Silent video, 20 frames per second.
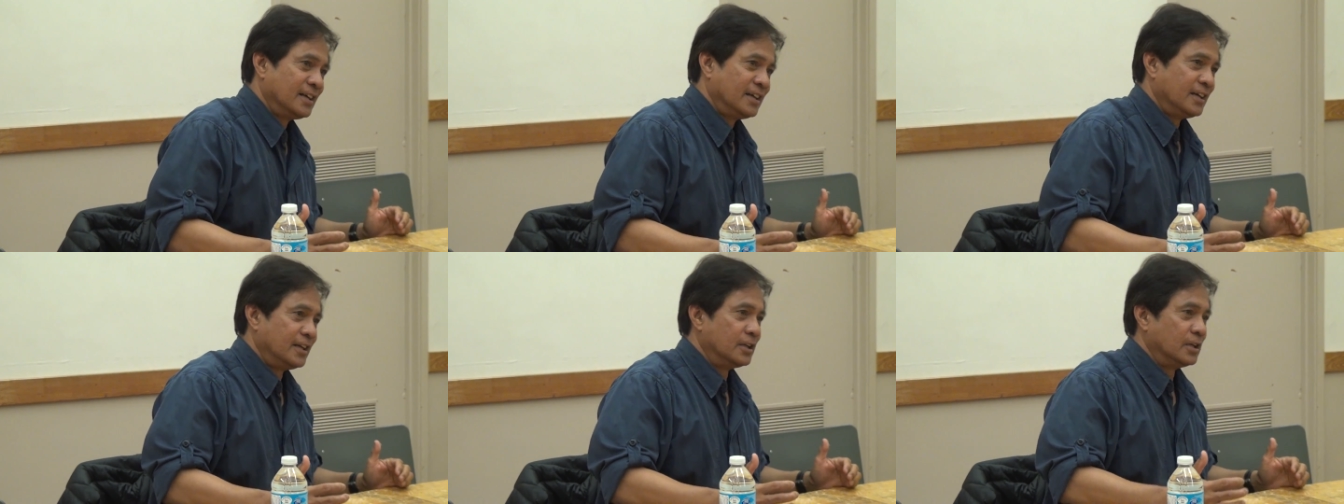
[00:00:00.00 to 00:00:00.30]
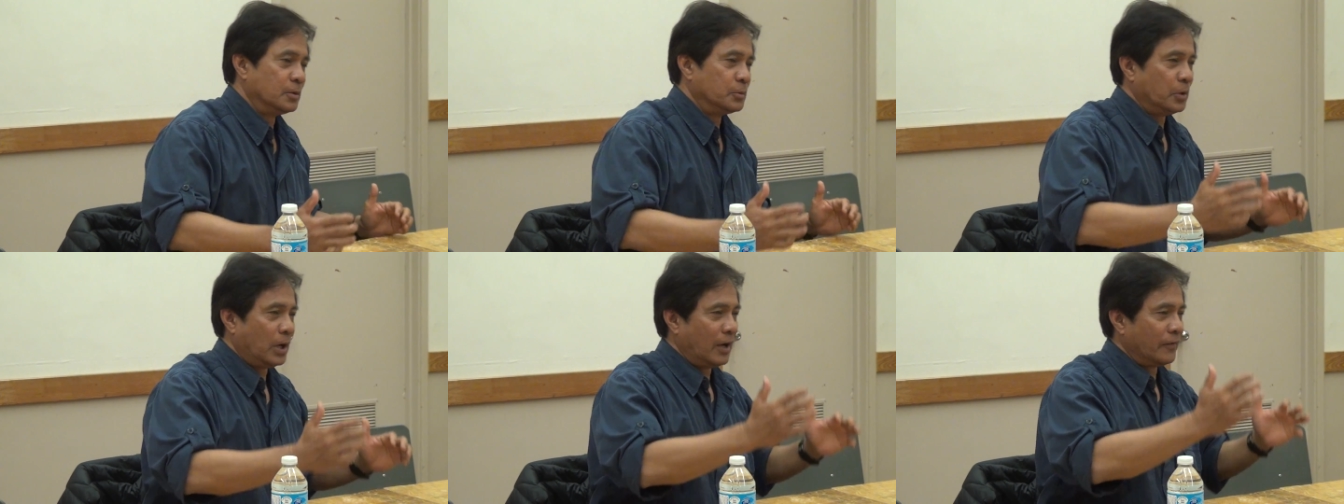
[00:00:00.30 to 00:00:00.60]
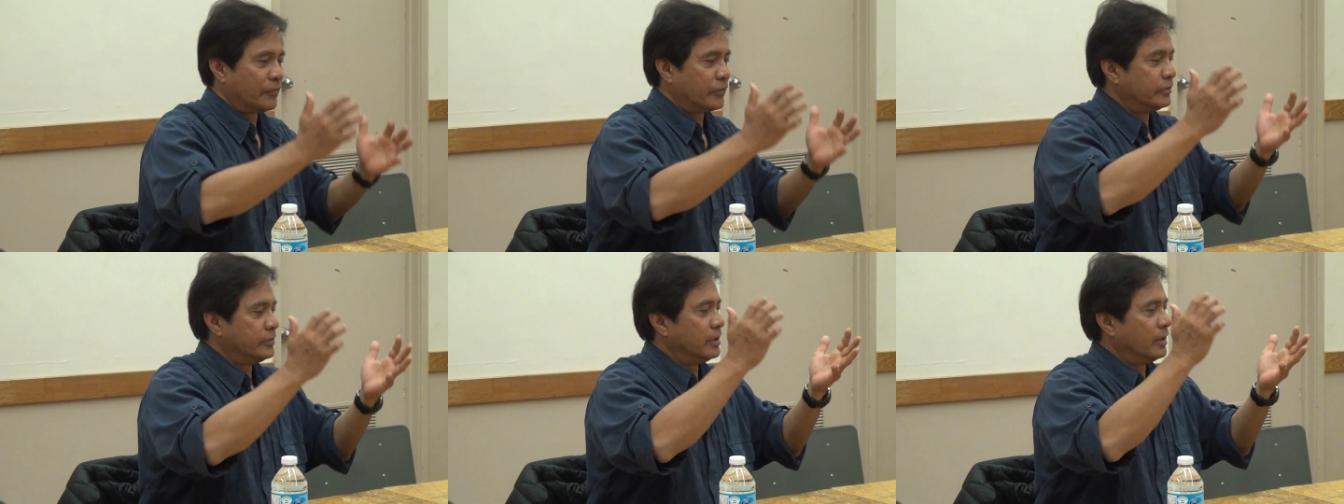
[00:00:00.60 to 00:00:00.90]
You know,
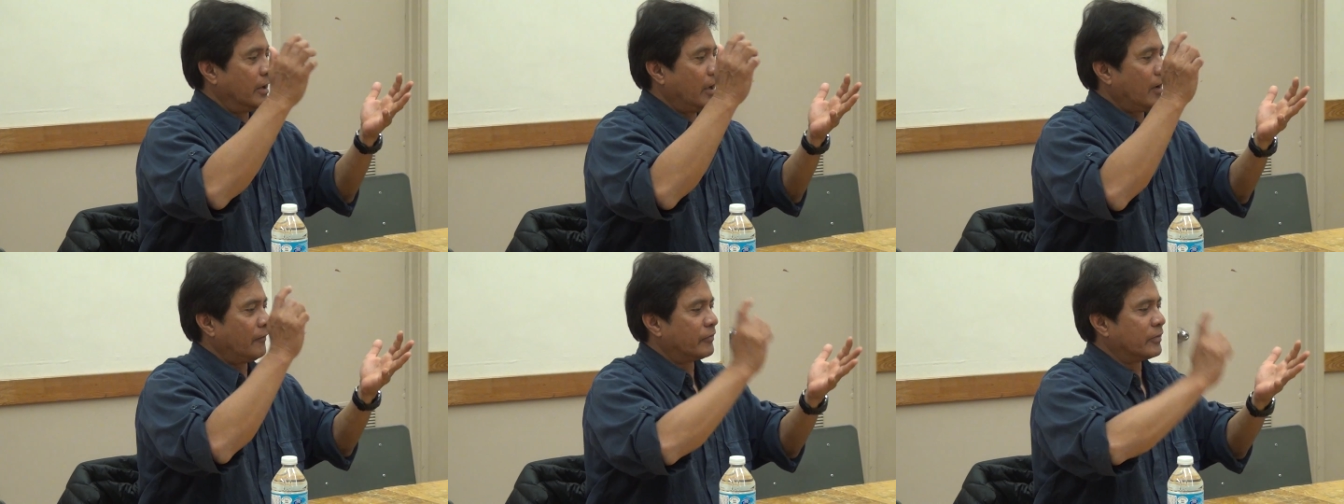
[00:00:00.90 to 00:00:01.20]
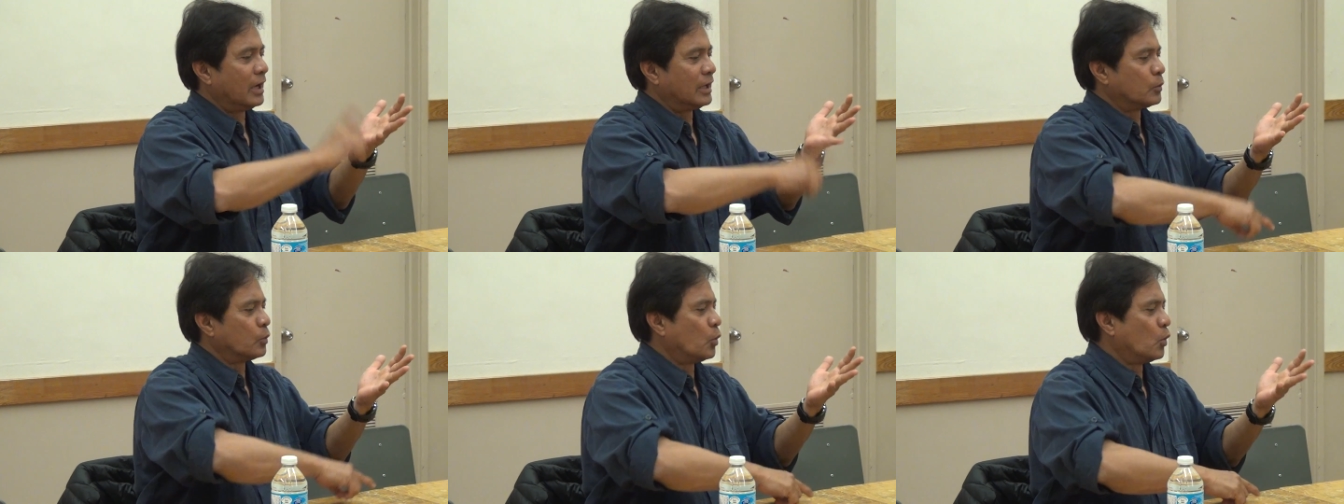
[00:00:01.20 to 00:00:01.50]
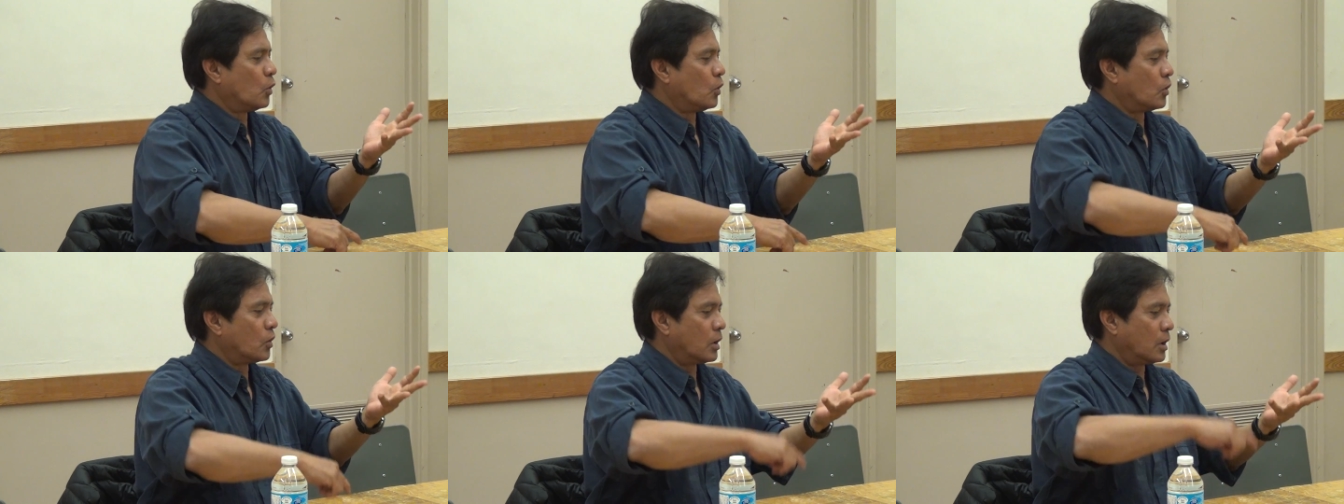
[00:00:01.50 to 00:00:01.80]
up to the
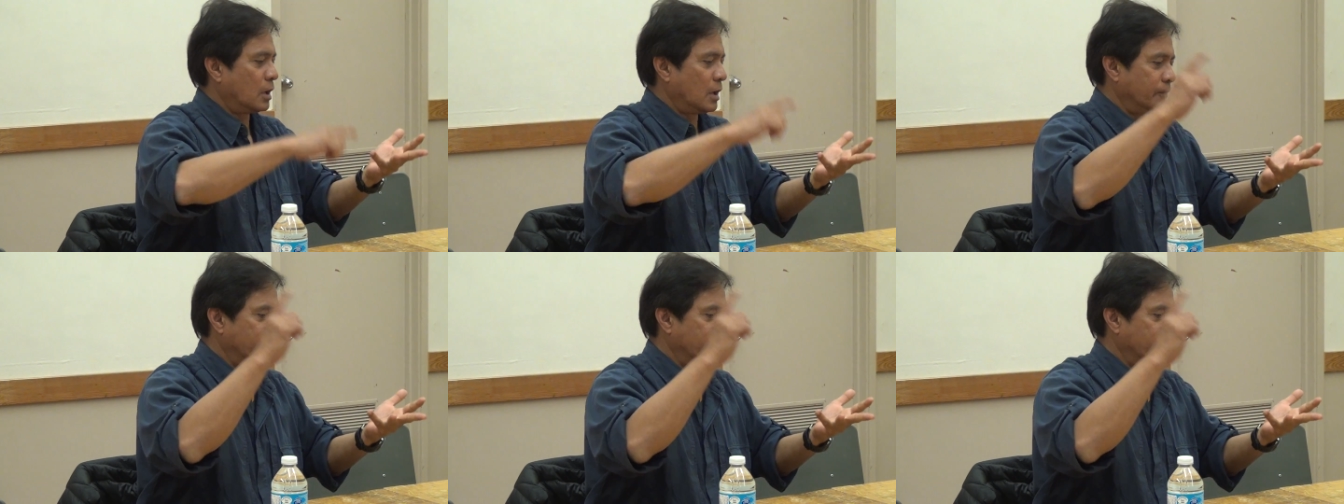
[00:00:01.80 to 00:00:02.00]
Afghan war,